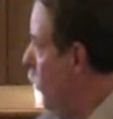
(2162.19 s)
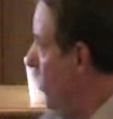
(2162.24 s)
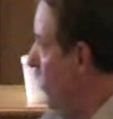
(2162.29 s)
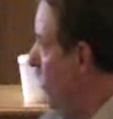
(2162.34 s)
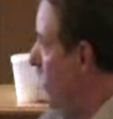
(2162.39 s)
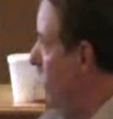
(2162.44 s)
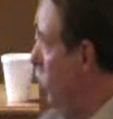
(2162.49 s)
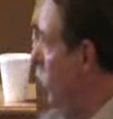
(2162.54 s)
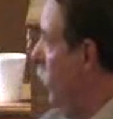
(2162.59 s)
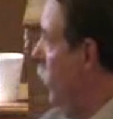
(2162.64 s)

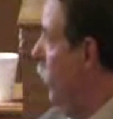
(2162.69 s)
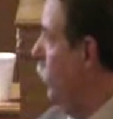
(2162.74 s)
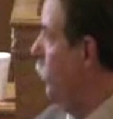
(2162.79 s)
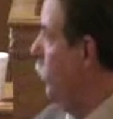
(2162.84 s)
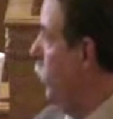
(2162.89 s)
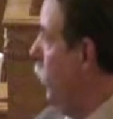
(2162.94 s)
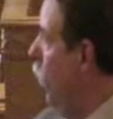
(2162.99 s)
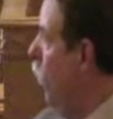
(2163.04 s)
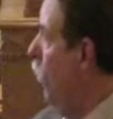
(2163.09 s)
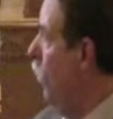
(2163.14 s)
union is
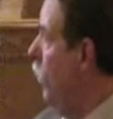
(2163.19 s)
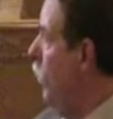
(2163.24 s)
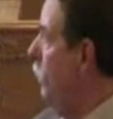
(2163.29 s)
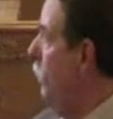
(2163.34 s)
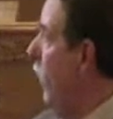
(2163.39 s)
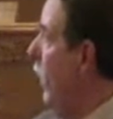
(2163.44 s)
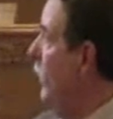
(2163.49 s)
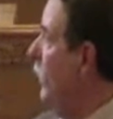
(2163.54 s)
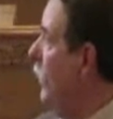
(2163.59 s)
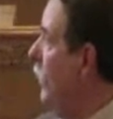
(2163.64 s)

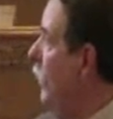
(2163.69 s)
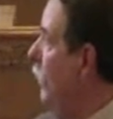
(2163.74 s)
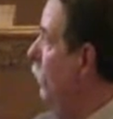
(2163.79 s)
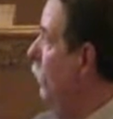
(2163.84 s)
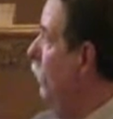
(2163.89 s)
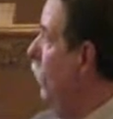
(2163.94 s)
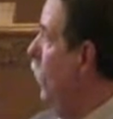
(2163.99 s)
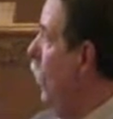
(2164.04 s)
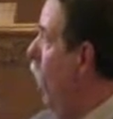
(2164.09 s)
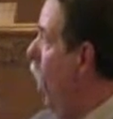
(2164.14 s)
broken by
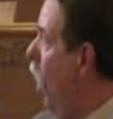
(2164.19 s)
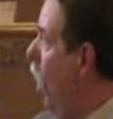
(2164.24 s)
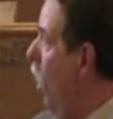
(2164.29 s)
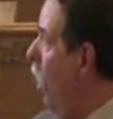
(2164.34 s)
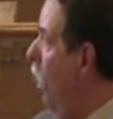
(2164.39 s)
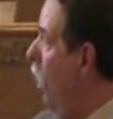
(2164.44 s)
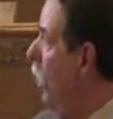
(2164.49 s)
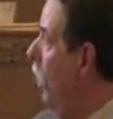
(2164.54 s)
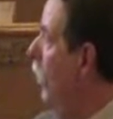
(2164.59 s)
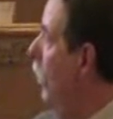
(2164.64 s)
civil
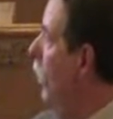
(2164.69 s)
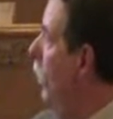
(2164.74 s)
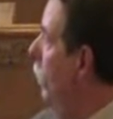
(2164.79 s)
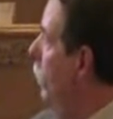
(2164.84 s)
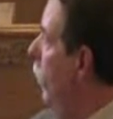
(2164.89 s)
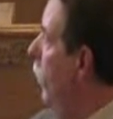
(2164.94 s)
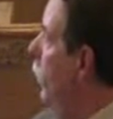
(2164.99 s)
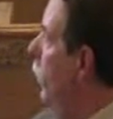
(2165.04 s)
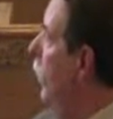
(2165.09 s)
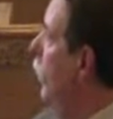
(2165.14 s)
law,
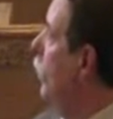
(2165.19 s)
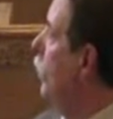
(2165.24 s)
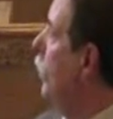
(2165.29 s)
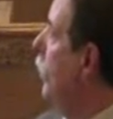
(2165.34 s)
but they're